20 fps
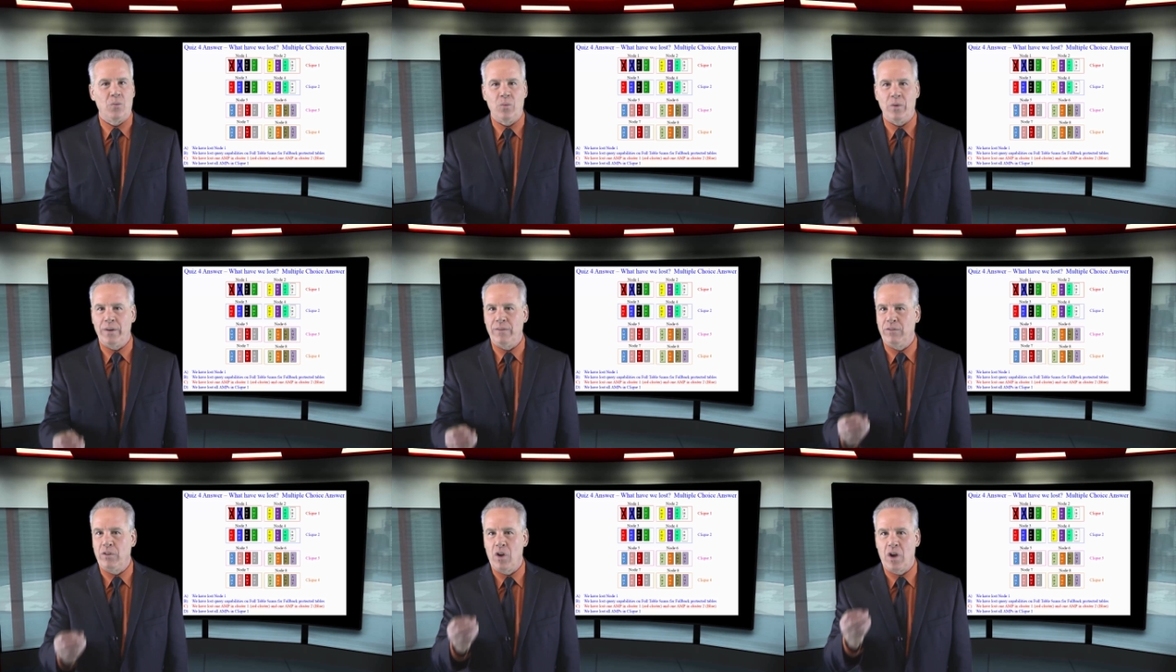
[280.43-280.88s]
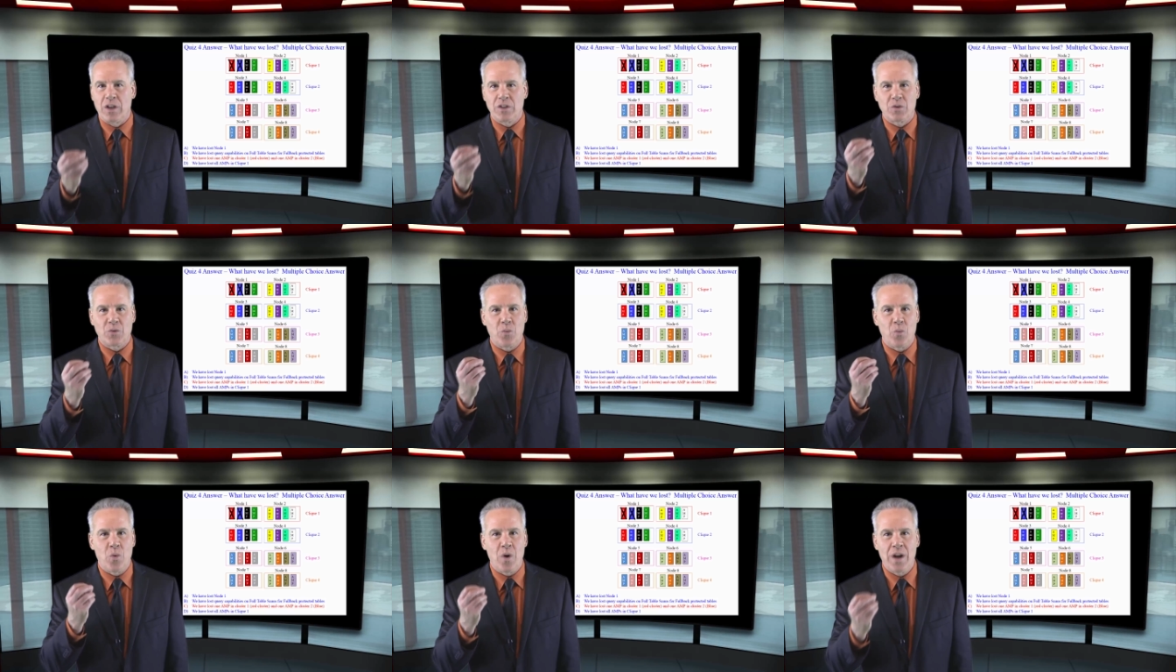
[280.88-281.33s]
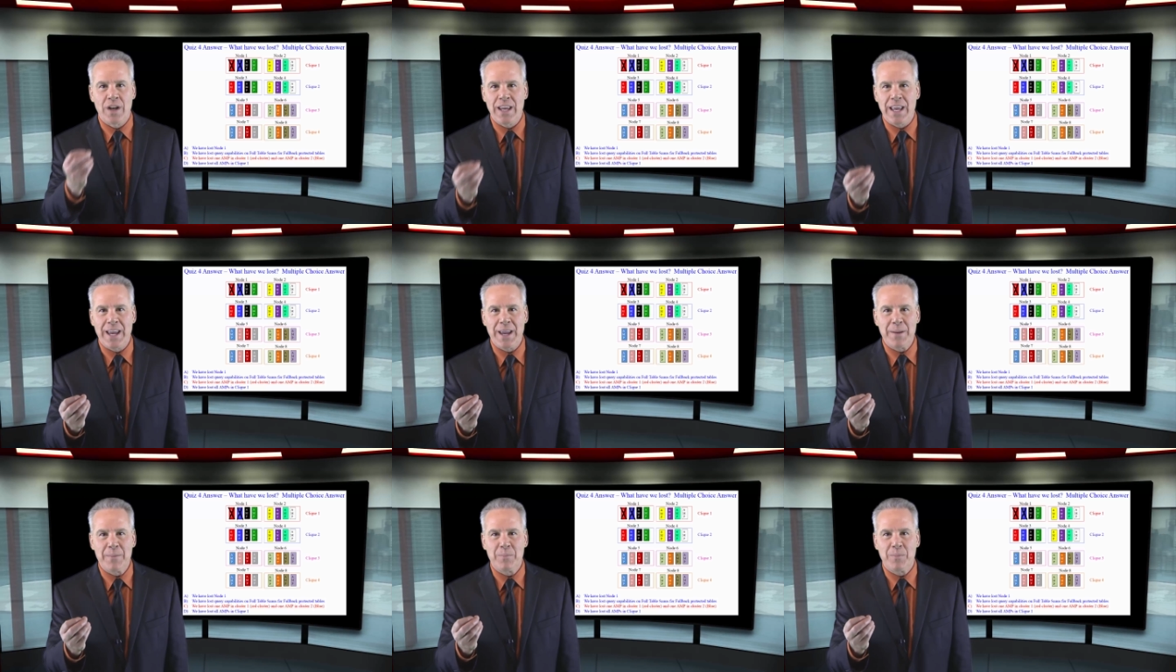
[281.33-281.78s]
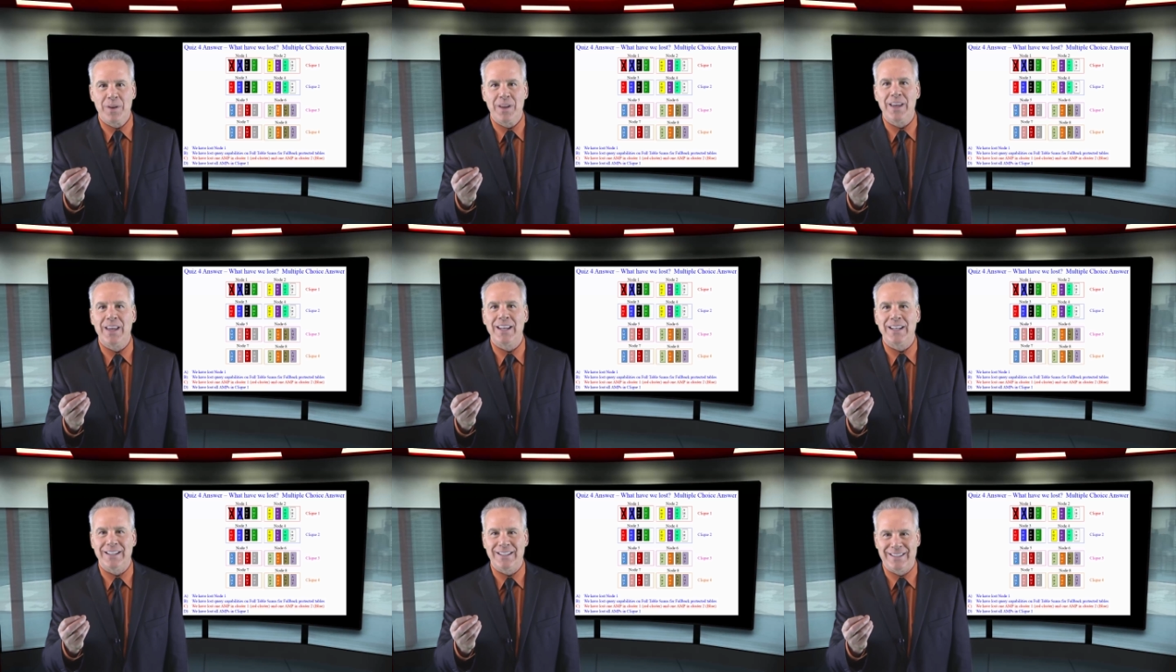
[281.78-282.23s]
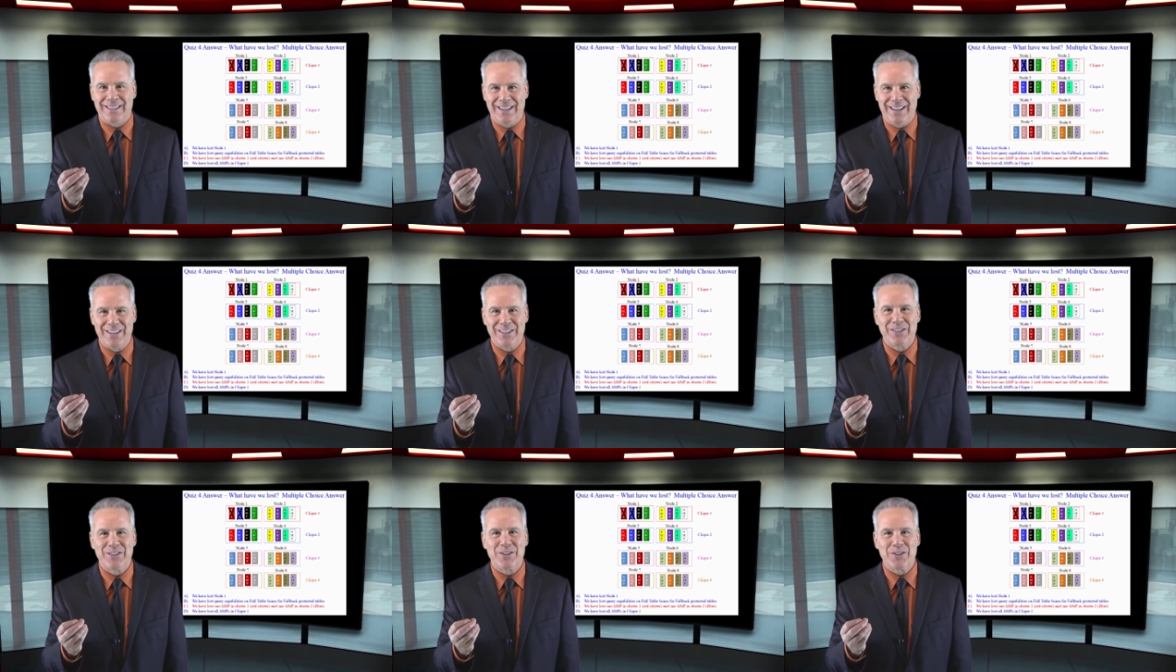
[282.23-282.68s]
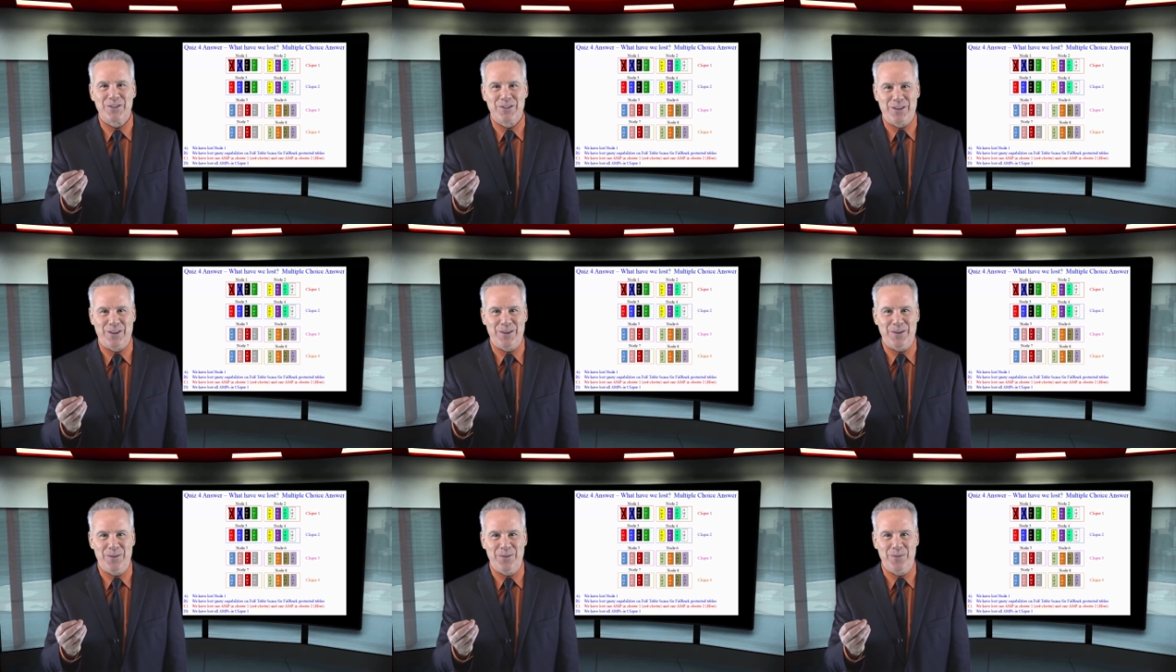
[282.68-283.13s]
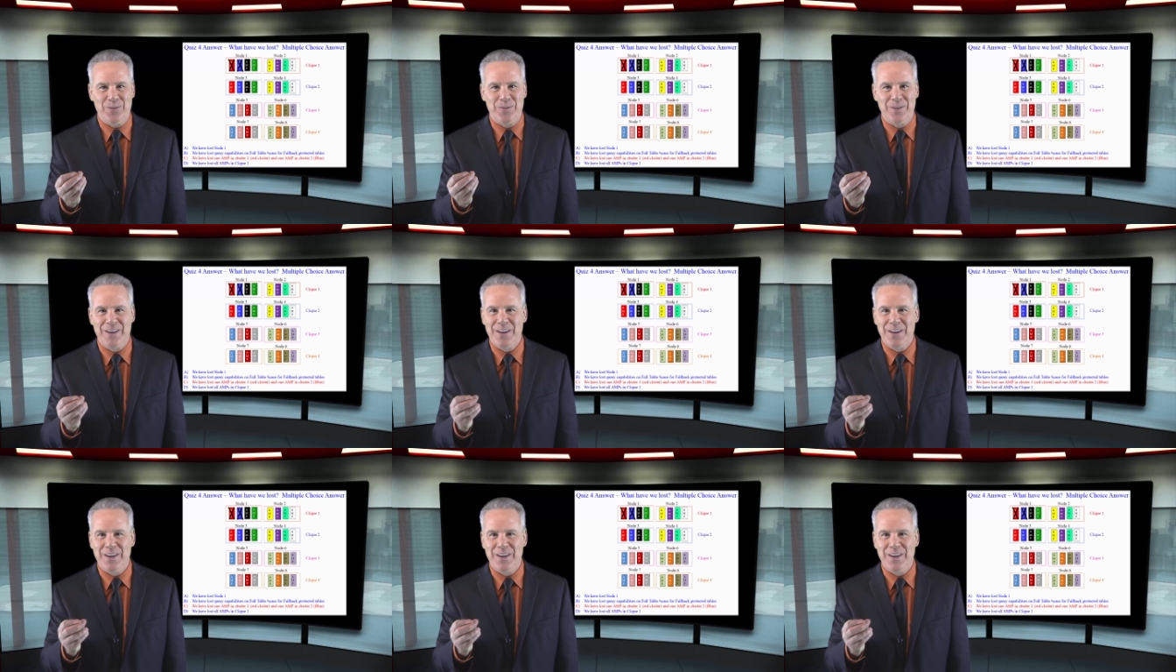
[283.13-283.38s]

We've lost 1 amp in cluster 2.